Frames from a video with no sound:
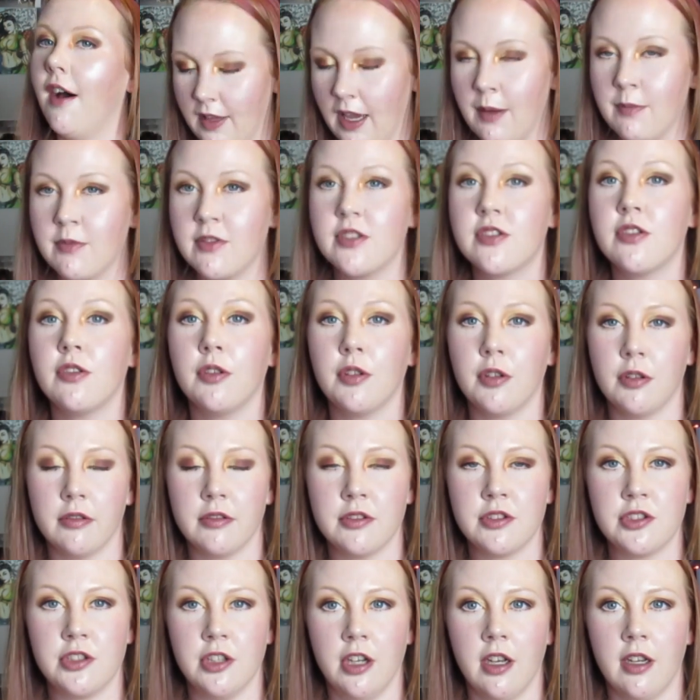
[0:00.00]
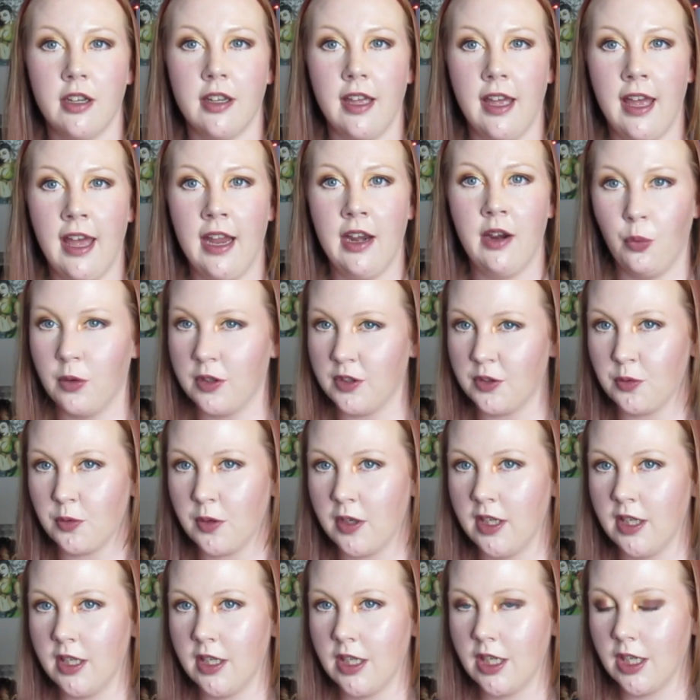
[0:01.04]
I'm just a little shook at what's
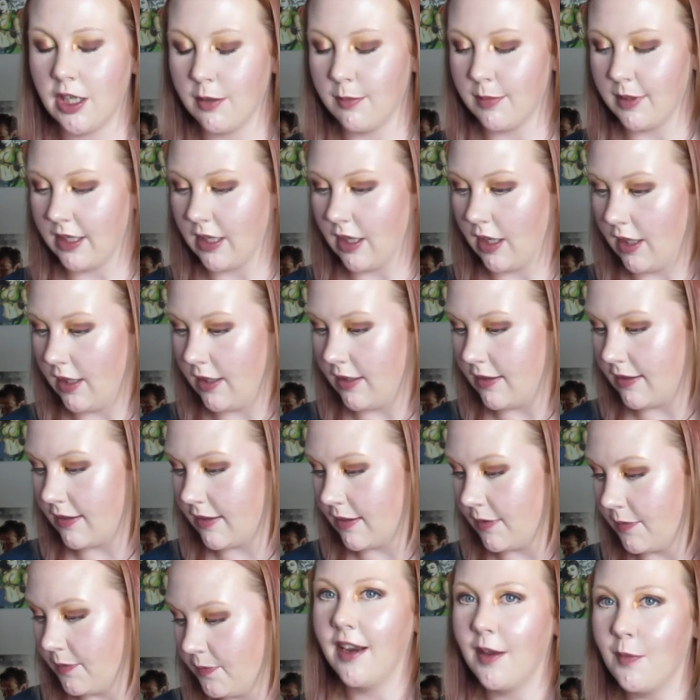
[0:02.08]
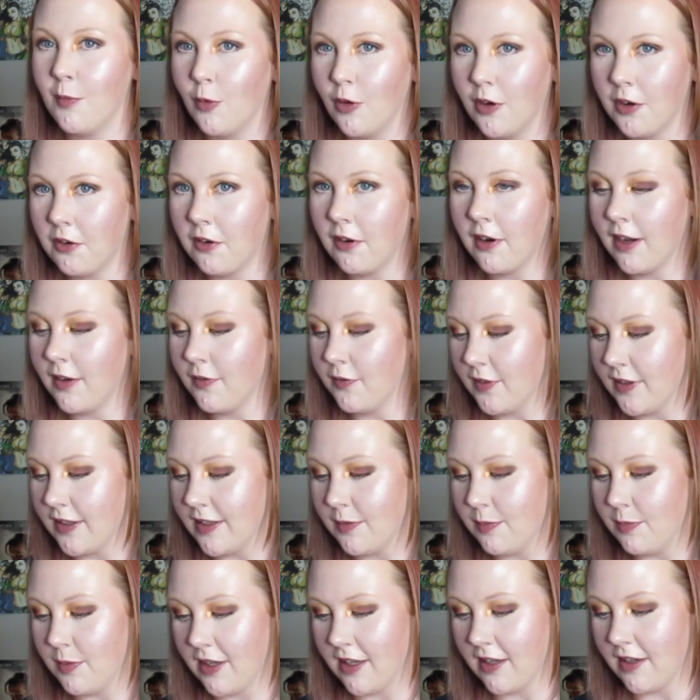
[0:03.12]
written in here because I'm wondering if
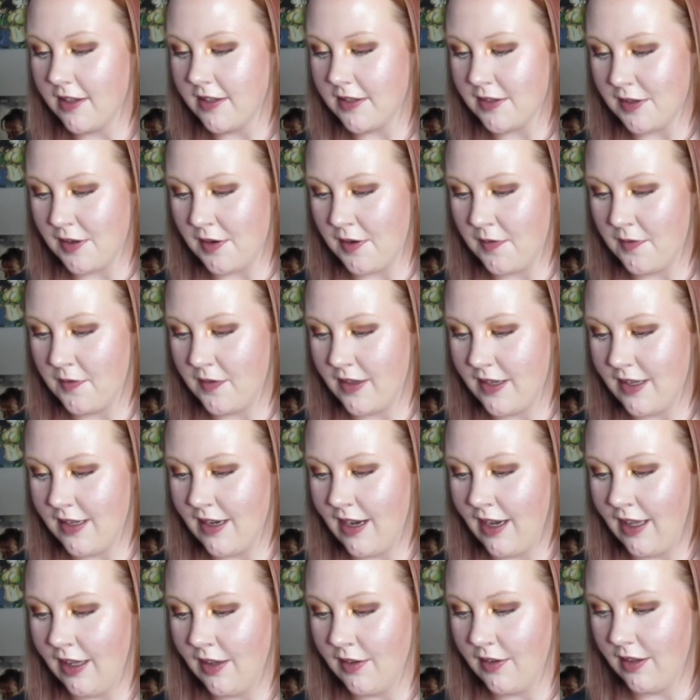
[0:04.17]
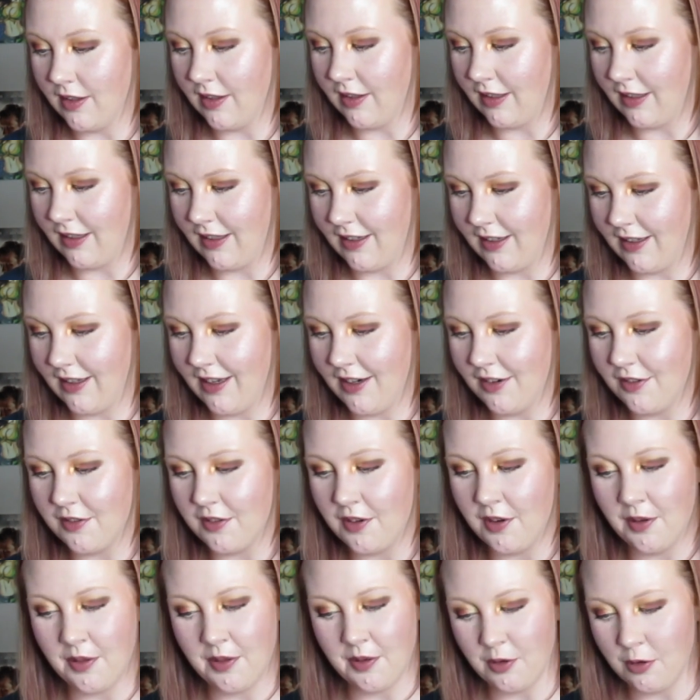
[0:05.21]
it's because of the olive, uh, I don't
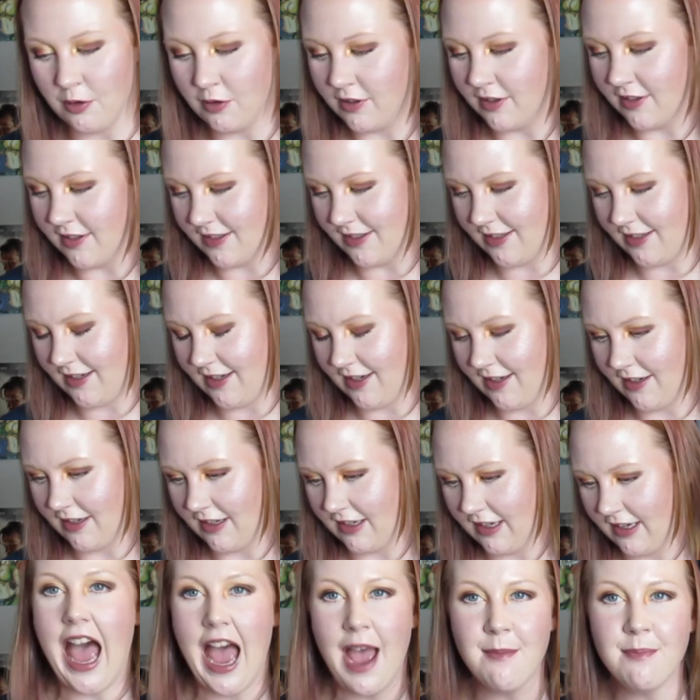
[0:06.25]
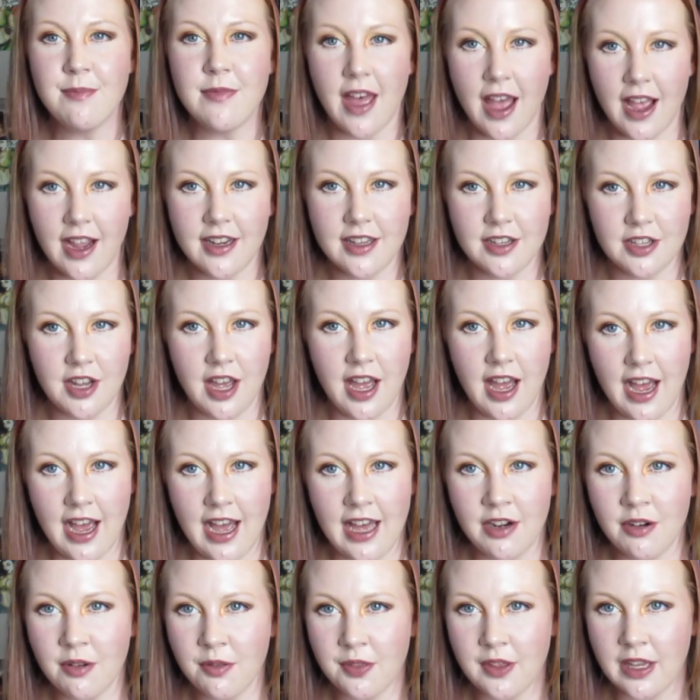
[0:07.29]
know, the oils in here. I'm not gonna,
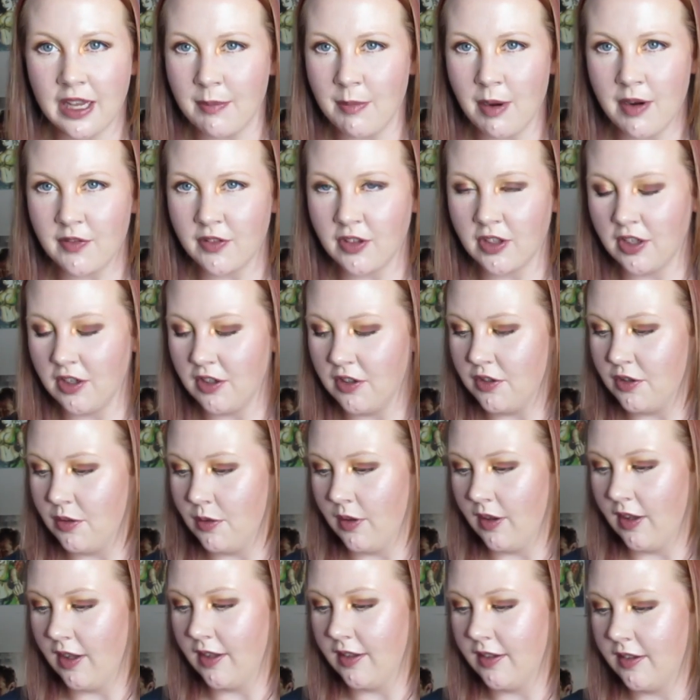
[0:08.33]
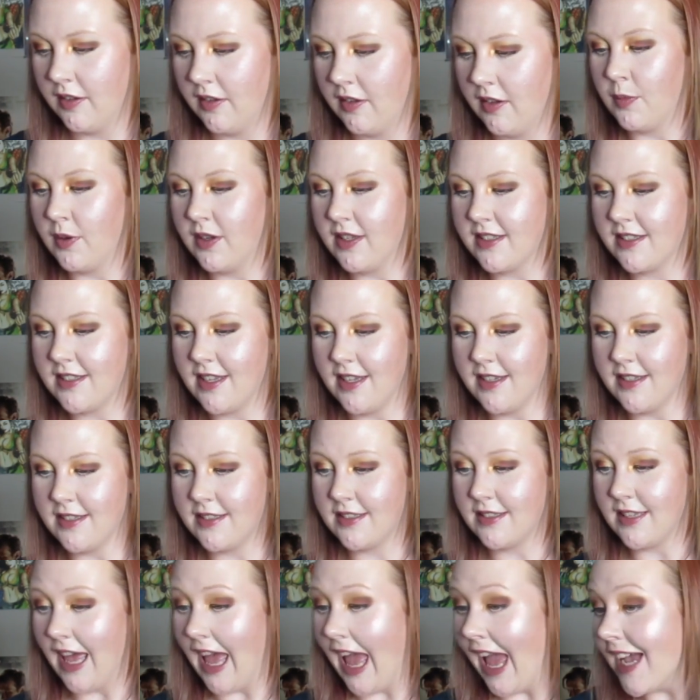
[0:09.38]
I don't think I'm ever gonna do this. But it
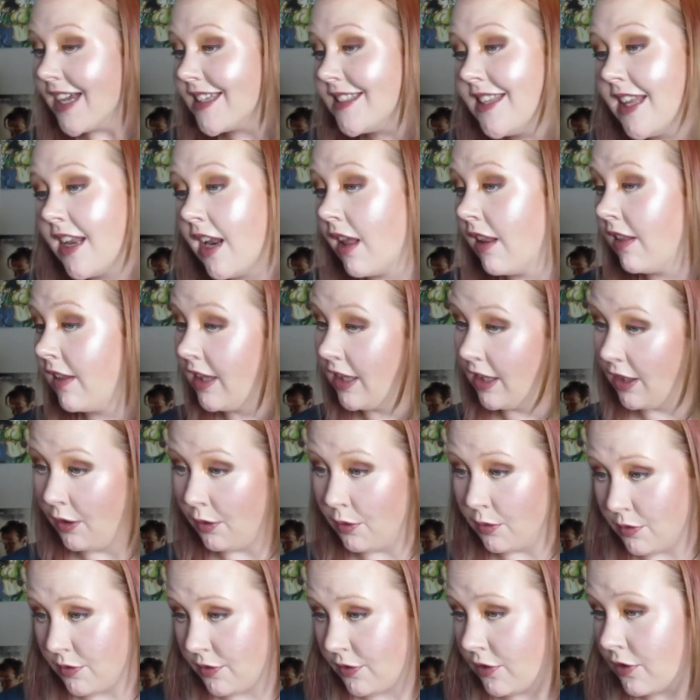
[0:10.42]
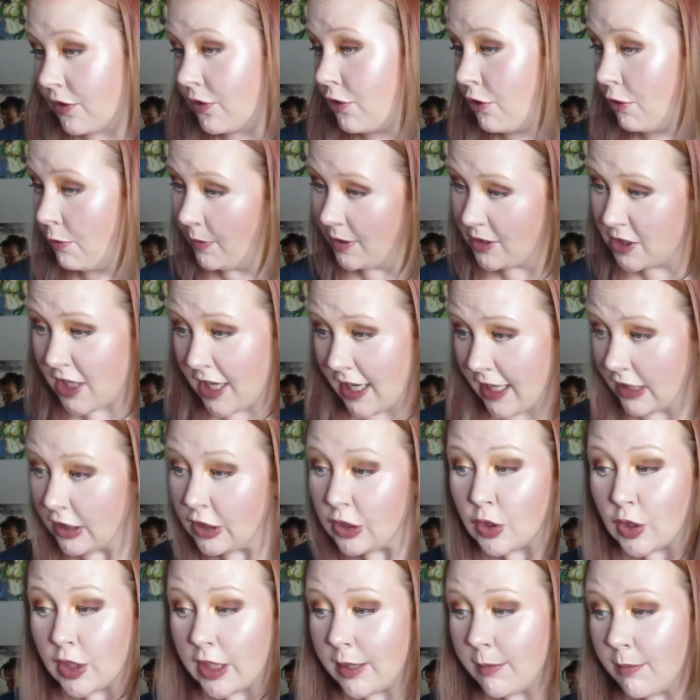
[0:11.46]
says, accidentally used too much hand
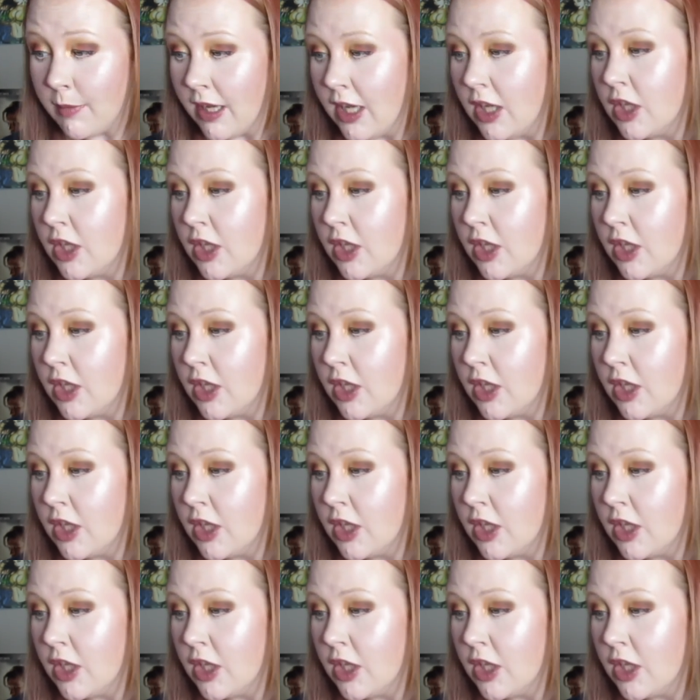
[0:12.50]
cream?